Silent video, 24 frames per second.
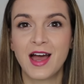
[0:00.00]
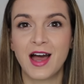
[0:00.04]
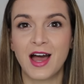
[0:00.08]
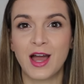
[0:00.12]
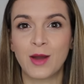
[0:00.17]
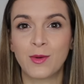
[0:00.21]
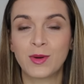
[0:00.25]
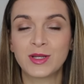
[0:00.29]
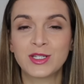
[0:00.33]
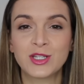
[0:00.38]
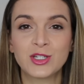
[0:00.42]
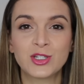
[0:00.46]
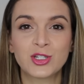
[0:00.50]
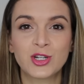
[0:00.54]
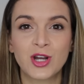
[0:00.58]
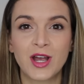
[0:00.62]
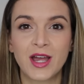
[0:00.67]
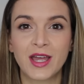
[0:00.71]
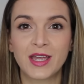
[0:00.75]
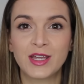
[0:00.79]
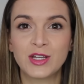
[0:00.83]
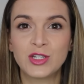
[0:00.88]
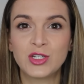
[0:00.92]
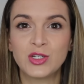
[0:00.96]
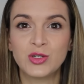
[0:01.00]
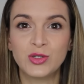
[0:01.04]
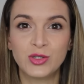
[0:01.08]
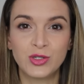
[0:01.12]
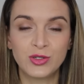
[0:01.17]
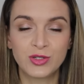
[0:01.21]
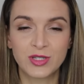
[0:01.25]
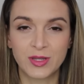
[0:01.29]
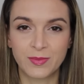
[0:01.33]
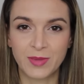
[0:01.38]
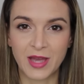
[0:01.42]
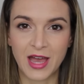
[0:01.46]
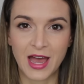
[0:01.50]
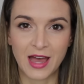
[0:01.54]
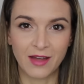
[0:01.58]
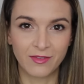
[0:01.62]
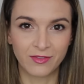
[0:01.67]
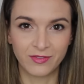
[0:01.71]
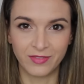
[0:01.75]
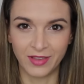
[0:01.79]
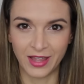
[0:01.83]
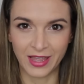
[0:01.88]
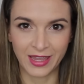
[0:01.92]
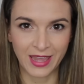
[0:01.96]
I wasn't trying to use up
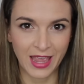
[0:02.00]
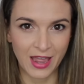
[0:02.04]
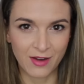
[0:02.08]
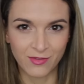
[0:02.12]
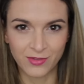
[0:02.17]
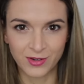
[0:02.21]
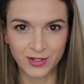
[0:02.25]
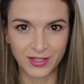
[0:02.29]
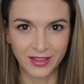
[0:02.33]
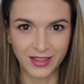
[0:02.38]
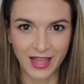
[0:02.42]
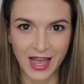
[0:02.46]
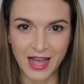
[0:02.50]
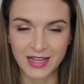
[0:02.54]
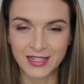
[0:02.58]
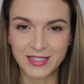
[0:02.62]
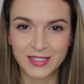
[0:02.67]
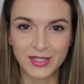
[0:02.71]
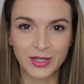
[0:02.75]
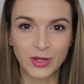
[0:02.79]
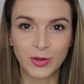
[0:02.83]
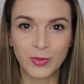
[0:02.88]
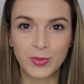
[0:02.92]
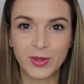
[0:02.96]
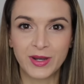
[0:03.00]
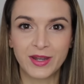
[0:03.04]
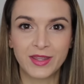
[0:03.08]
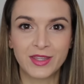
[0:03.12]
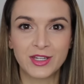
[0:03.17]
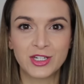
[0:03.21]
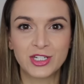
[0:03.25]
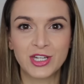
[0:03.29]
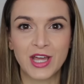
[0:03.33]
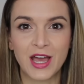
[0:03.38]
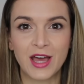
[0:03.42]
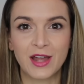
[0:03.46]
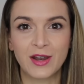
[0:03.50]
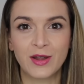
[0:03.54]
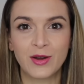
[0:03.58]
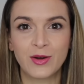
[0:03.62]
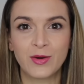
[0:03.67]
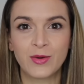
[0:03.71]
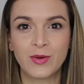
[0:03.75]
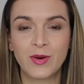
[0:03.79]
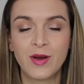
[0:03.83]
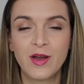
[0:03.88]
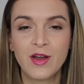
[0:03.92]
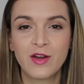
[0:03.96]
like every last little bit of the
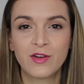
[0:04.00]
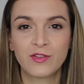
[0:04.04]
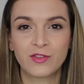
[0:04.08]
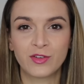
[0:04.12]
shadow.